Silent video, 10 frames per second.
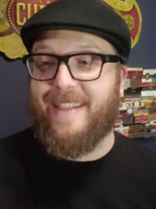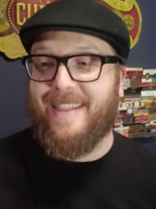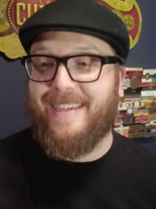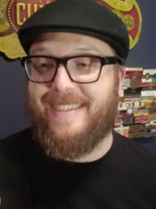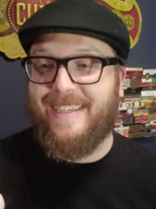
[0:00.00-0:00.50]

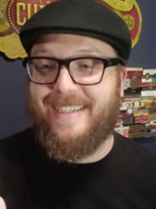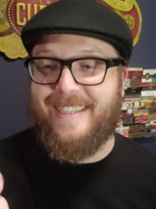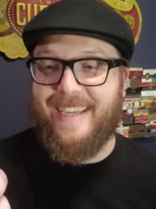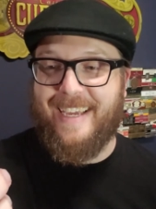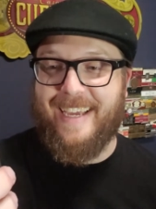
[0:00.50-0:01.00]
And this
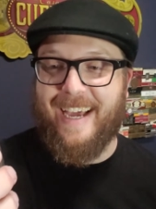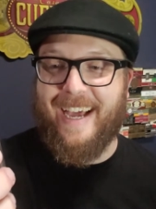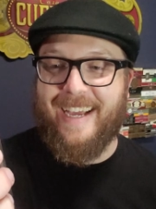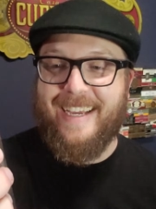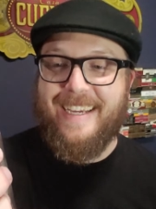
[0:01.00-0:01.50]
is
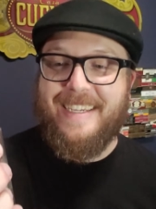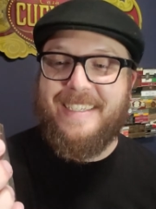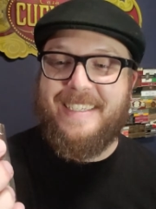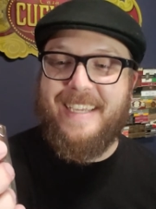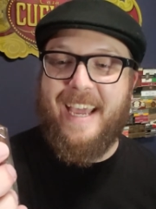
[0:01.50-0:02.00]
the
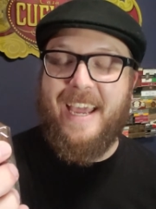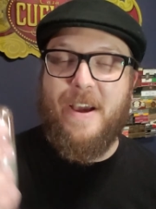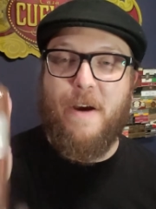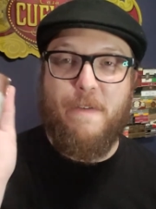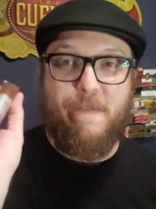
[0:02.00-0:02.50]

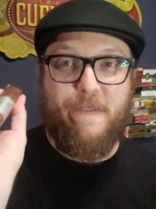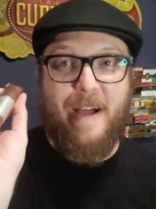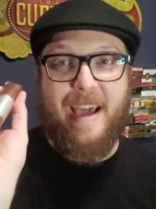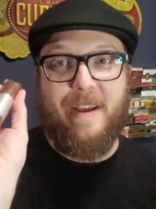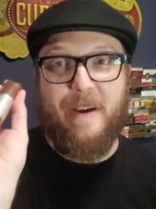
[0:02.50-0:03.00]
CAO
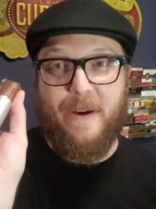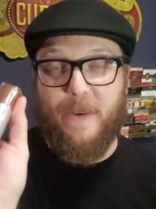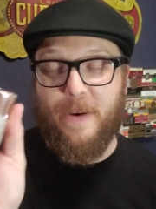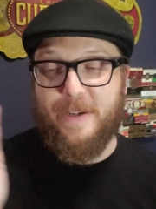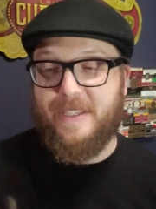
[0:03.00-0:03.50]
Flat
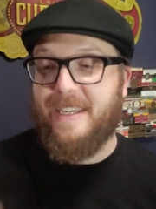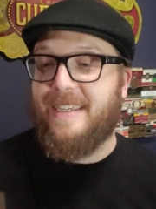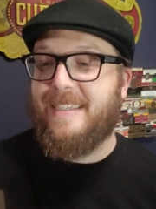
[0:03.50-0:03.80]
Horse